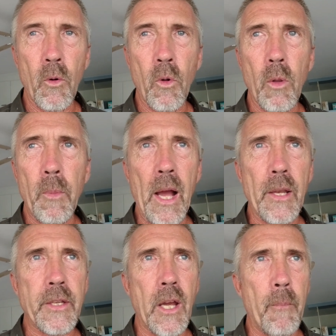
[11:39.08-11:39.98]
all
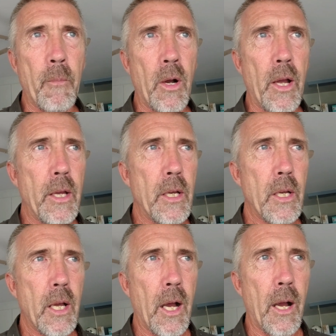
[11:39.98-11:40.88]
about my
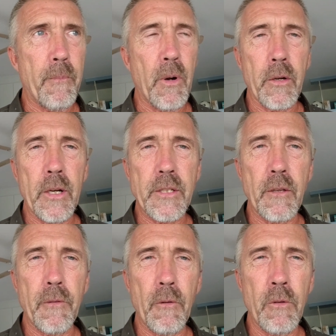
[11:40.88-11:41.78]
progress
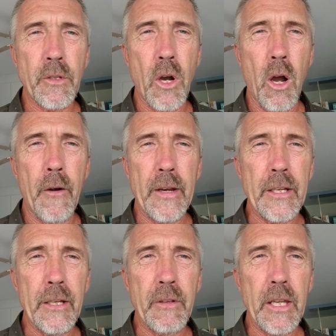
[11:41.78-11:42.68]
of
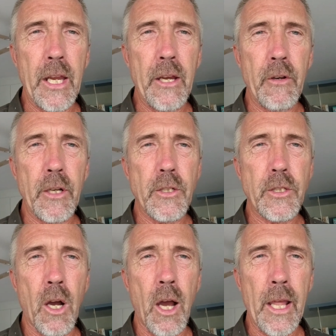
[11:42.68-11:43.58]
retiring and living here in
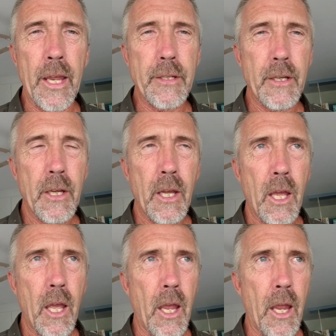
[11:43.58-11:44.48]
Thailand,
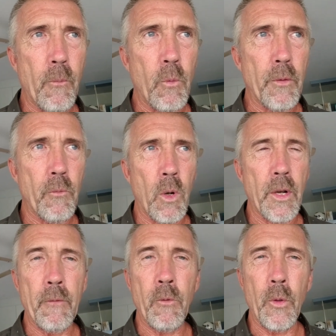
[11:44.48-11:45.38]
and
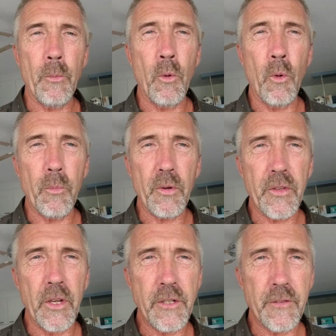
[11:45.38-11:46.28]
what all the
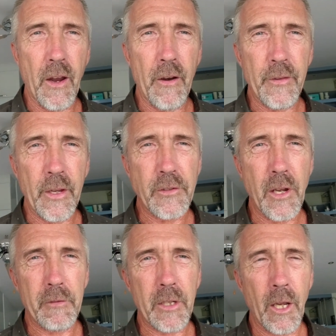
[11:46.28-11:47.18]
procedures are and things
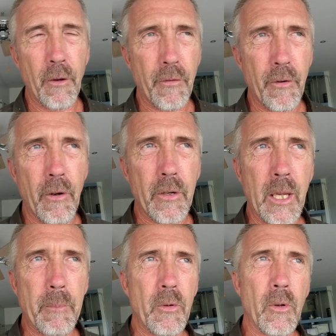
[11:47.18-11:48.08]
you have to go through. I'll
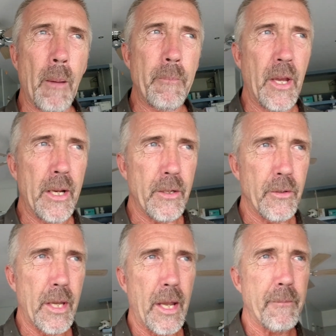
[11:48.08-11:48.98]
keep you all updated
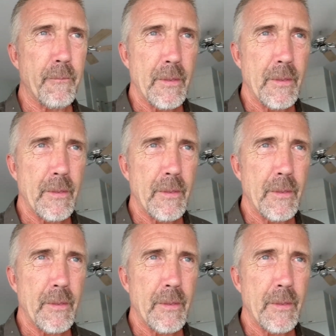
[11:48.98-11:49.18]
on that.